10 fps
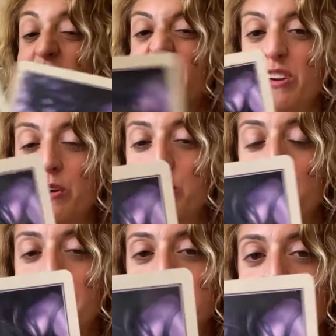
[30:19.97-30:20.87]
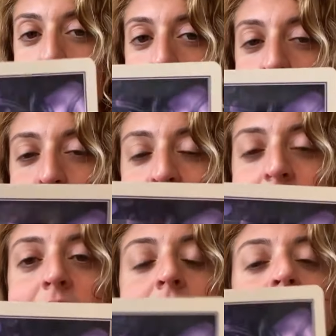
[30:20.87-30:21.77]
like a very romantic card
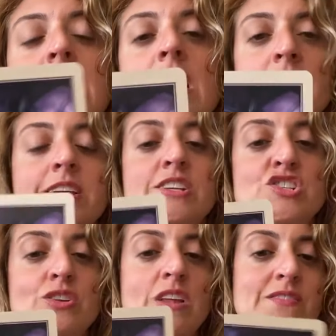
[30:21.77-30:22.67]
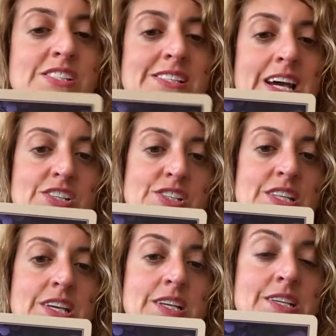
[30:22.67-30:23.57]
right unconditional love this is actually the
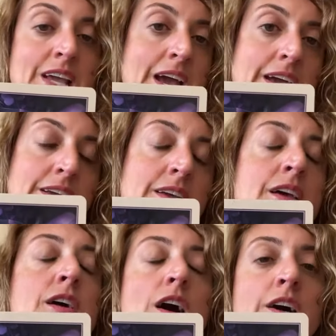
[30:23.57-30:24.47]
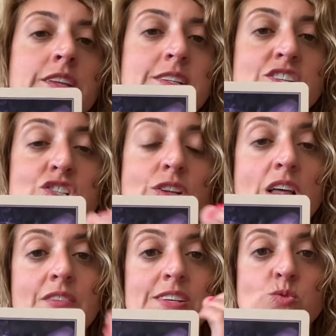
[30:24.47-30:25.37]
yin and yang Unconditional
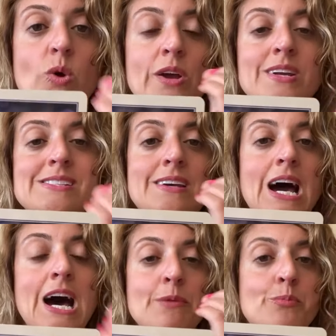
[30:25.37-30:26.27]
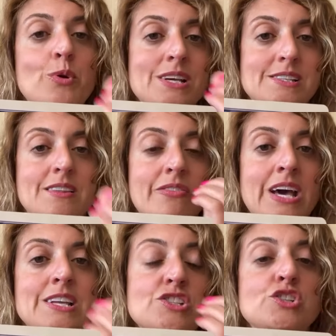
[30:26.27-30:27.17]
love is where is God present?
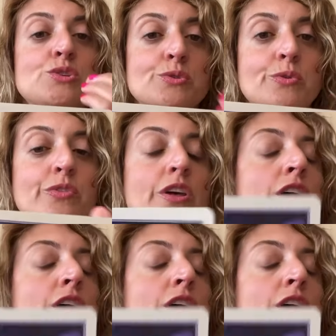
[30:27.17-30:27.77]
That is truth.